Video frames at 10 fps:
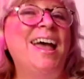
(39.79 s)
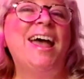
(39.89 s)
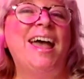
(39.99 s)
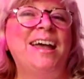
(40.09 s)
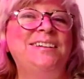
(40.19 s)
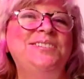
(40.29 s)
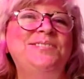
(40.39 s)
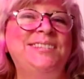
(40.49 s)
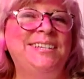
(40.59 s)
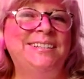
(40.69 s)
and
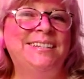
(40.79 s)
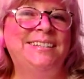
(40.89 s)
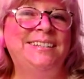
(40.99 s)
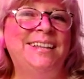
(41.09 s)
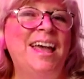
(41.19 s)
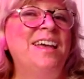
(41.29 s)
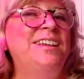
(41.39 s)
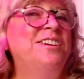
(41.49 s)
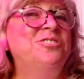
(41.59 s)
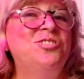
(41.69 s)
New Zealand.
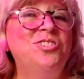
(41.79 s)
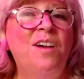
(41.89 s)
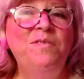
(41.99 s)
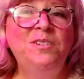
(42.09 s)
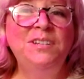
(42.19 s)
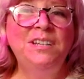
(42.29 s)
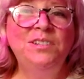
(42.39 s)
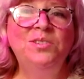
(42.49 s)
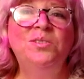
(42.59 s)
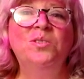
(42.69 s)
They are shuffled
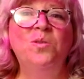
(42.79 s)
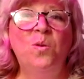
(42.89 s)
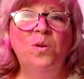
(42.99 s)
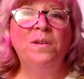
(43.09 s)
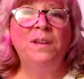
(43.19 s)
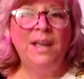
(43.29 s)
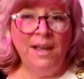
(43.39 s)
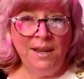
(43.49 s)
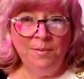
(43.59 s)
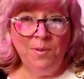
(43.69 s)
into the core
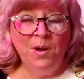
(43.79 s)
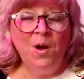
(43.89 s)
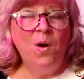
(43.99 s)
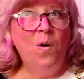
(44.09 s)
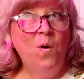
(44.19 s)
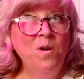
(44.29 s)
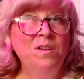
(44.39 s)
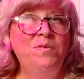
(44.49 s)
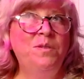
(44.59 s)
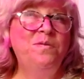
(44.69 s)
game, or
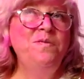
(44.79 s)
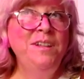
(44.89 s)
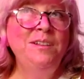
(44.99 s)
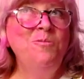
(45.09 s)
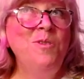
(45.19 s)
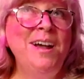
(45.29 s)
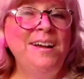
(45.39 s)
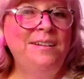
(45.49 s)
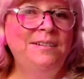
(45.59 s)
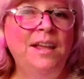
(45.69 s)
if you're feeling
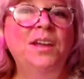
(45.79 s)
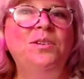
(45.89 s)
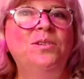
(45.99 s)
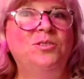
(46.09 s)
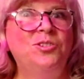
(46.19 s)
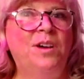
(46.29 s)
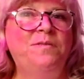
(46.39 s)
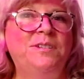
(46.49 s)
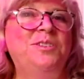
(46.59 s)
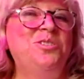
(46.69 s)
wild, you can
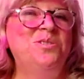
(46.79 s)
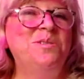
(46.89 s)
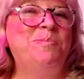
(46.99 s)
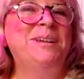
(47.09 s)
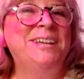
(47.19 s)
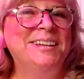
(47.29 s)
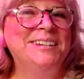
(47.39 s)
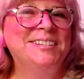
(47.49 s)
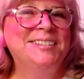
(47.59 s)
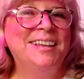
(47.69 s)
shuffle in the
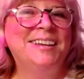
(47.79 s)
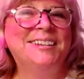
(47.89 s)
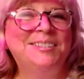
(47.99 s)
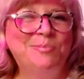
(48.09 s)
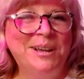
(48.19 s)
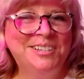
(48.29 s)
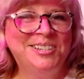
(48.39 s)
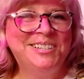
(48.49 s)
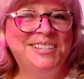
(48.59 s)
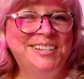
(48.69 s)
European
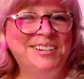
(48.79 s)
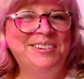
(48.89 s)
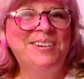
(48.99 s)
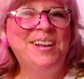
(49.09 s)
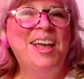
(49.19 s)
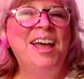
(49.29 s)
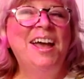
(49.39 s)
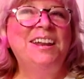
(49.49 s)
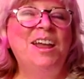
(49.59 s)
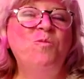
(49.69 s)
expansion too.
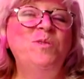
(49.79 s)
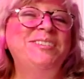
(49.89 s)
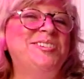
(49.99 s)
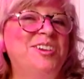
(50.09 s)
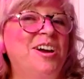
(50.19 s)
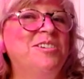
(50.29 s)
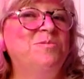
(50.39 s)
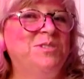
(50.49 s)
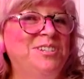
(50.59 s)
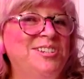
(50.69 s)
Now, we
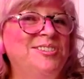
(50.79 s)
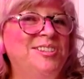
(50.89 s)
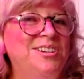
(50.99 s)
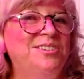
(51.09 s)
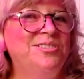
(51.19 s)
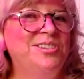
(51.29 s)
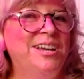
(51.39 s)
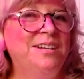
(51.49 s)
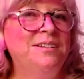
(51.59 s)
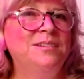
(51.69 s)
started with just the
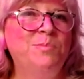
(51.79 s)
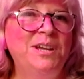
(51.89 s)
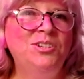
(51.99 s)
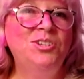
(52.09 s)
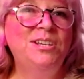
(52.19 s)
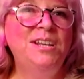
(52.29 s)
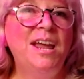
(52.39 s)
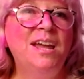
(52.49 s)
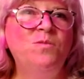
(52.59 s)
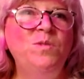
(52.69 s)
Oceania expansion,
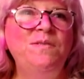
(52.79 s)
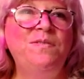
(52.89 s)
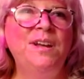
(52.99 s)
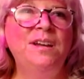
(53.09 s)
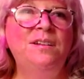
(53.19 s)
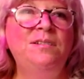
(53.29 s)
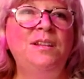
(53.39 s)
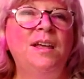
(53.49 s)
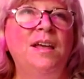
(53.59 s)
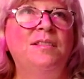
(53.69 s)
and we found
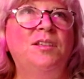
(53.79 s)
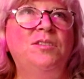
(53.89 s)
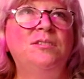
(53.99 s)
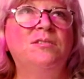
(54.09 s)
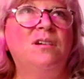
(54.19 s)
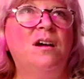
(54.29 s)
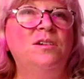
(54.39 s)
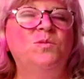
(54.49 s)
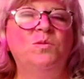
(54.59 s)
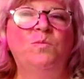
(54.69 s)
that these
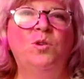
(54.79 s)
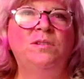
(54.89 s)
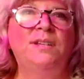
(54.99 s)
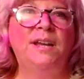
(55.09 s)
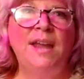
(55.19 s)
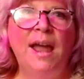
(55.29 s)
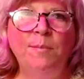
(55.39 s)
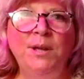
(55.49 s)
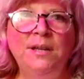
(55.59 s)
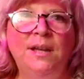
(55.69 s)
cards were more
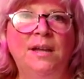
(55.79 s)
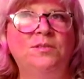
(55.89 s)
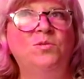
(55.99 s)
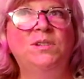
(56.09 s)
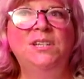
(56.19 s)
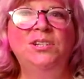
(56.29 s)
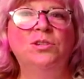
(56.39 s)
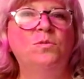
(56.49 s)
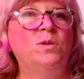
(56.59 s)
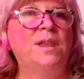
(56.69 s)
dynamic and
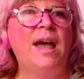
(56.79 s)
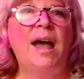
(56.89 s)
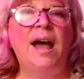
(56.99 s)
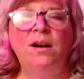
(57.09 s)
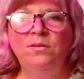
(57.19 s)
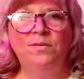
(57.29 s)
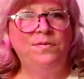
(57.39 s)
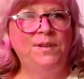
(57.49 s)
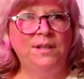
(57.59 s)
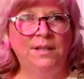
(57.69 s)
strategic without
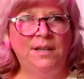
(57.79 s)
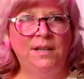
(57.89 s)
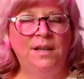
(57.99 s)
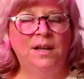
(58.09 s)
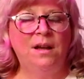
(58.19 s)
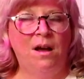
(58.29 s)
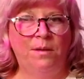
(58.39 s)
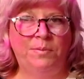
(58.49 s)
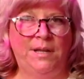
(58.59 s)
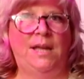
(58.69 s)
feeling
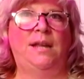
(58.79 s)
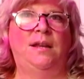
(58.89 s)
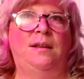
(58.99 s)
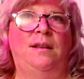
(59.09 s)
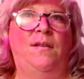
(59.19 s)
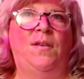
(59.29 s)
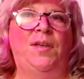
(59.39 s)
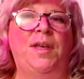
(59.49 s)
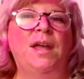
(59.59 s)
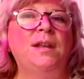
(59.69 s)
complicated.
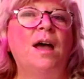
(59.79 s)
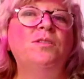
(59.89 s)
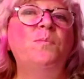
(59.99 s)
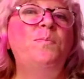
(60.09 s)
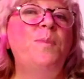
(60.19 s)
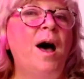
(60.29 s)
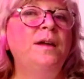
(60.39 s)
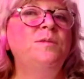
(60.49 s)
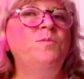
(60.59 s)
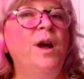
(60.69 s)
Now, in the
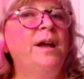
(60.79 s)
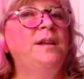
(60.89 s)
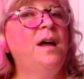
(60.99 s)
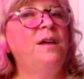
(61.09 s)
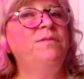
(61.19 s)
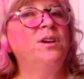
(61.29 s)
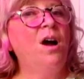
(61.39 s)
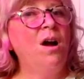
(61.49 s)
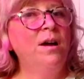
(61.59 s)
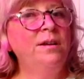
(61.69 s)
bottom right of the
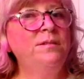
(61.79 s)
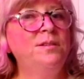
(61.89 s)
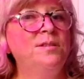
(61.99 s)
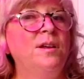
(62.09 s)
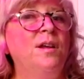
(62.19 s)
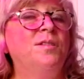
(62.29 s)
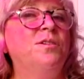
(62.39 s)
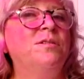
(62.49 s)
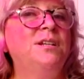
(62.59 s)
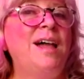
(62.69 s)
cards,
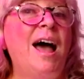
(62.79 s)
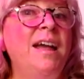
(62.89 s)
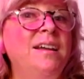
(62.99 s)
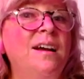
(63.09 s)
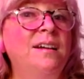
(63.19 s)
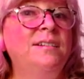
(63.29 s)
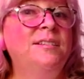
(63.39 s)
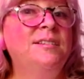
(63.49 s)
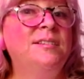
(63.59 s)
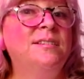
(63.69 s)
there are little
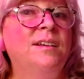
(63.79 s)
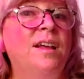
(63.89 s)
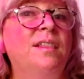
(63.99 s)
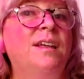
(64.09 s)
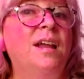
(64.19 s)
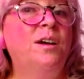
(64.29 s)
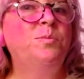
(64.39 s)
icons that help